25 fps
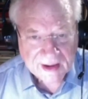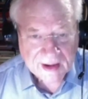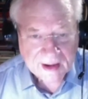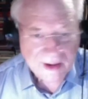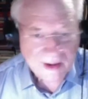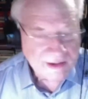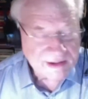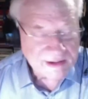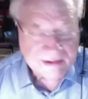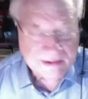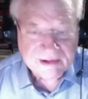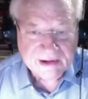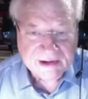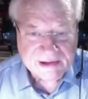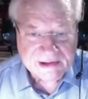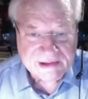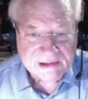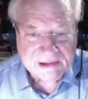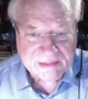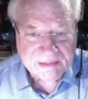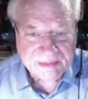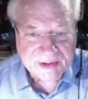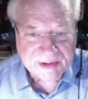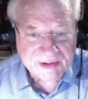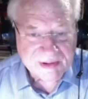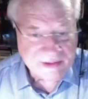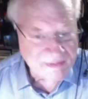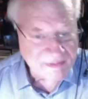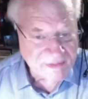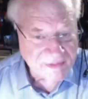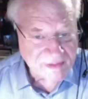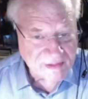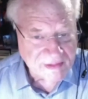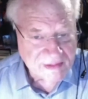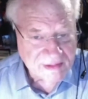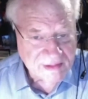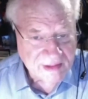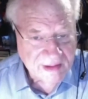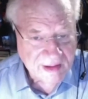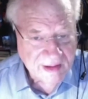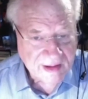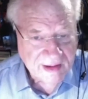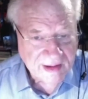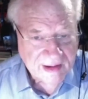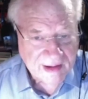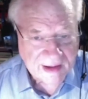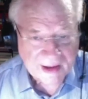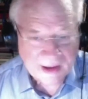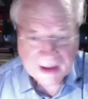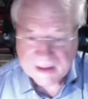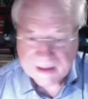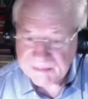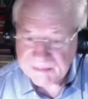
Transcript: you've got to look beautiful. And